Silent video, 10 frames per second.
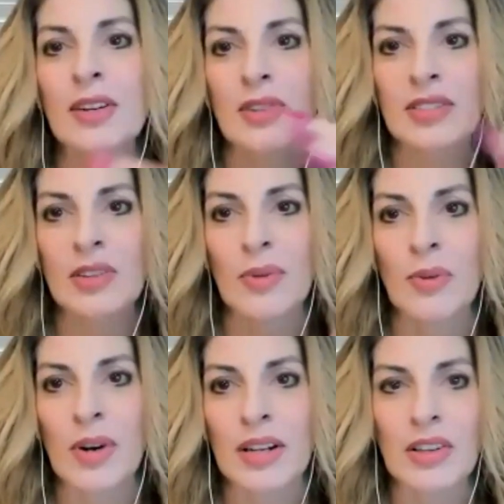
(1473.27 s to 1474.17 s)
metrics that we
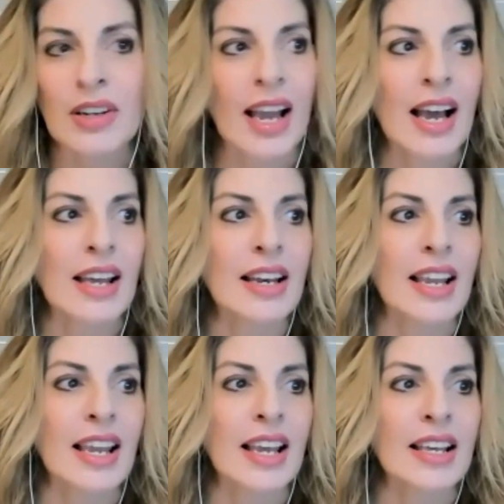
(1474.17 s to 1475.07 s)
want to look at?
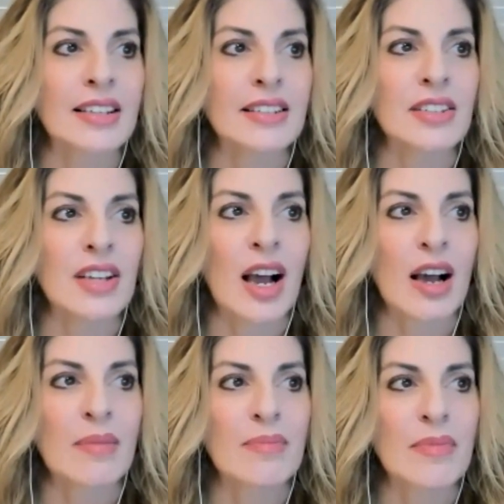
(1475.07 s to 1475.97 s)
And,
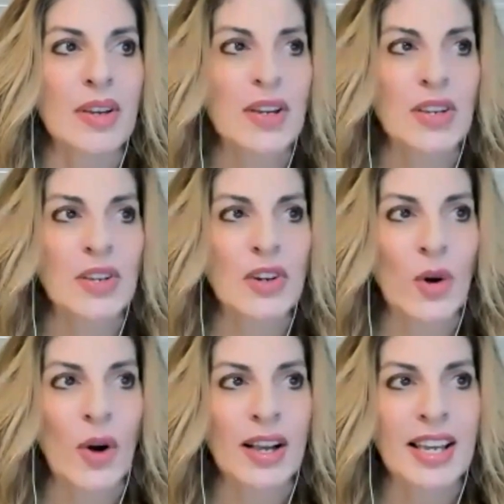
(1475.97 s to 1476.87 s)

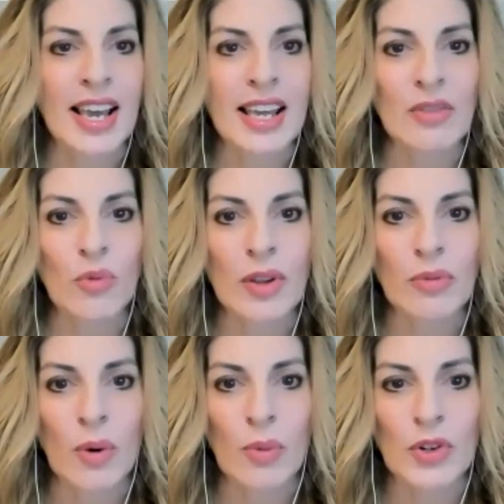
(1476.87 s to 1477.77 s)
again, with
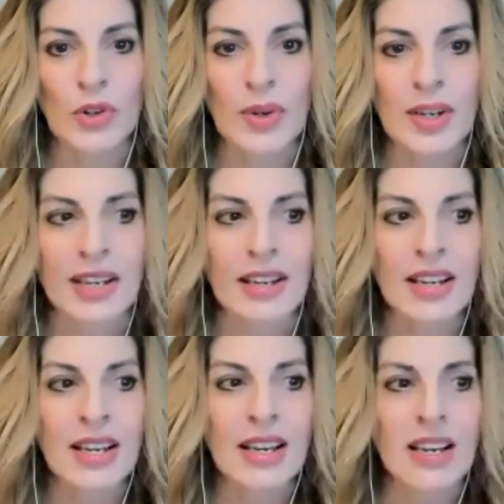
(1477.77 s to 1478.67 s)
what we're doing
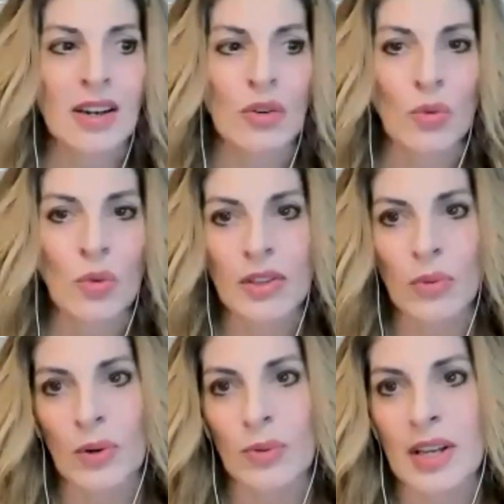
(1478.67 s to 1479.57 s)
with the
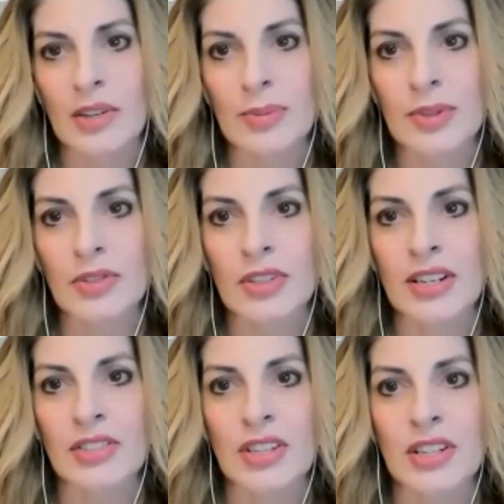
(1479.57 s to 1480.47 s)
work with attribution
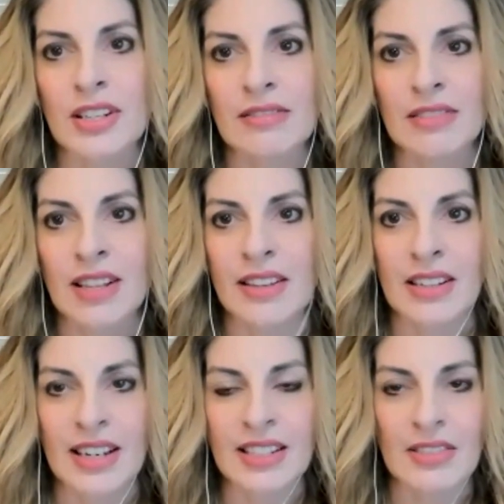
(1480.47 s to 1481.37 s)
engine and then the
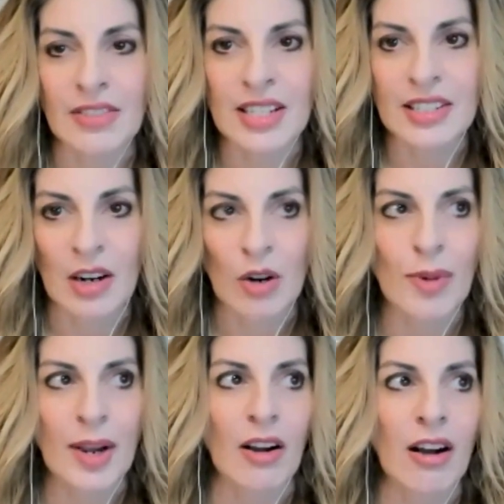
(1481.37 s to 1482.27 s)
connectivity to our
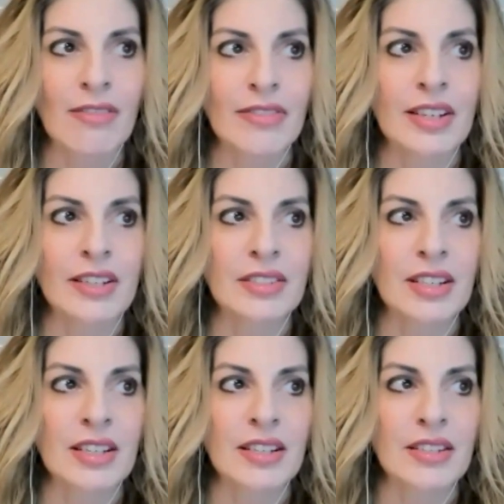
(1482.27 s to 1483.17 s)
back office
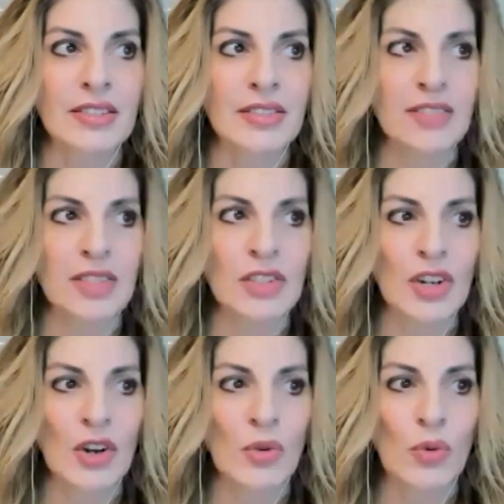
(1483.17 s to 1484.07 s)
is,
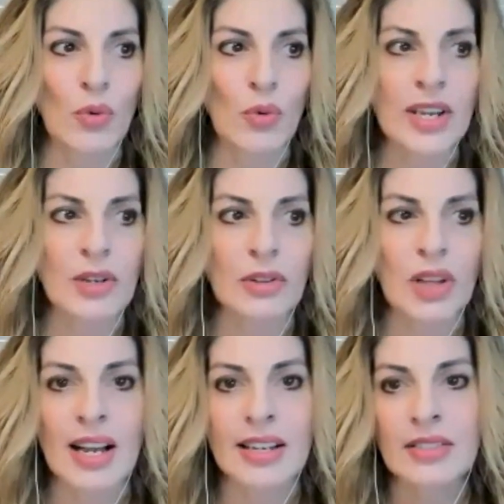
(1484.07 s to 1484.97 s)
we
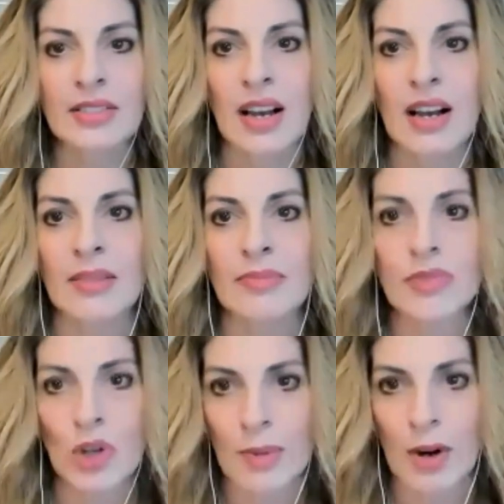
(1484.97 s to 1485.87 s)
utilize
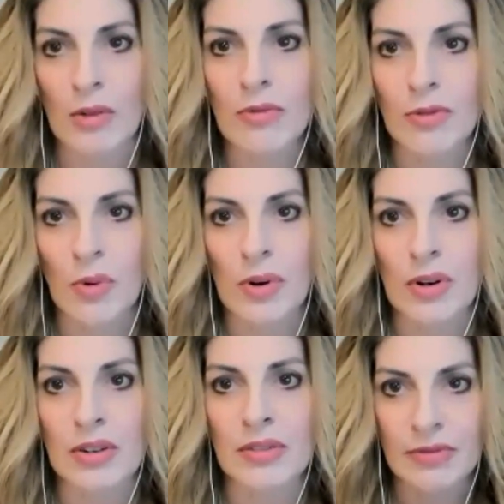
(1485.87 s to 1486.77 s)
Domo
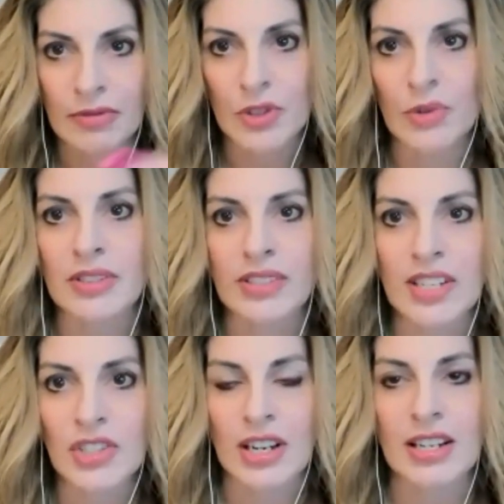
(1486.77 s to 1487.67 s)
for
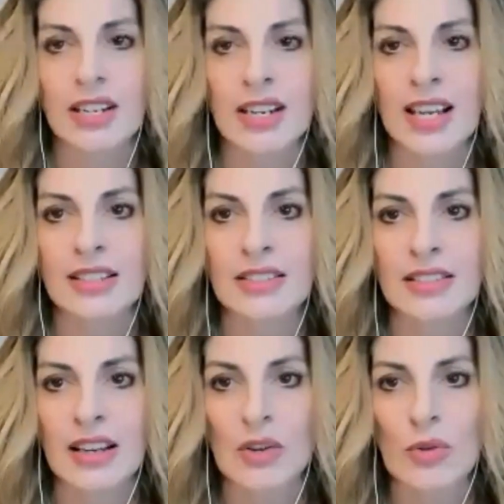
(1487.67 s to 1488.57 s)
visualization. And
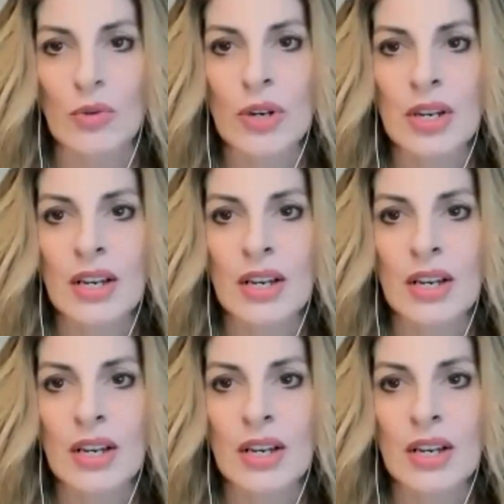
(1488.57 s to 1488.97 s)
so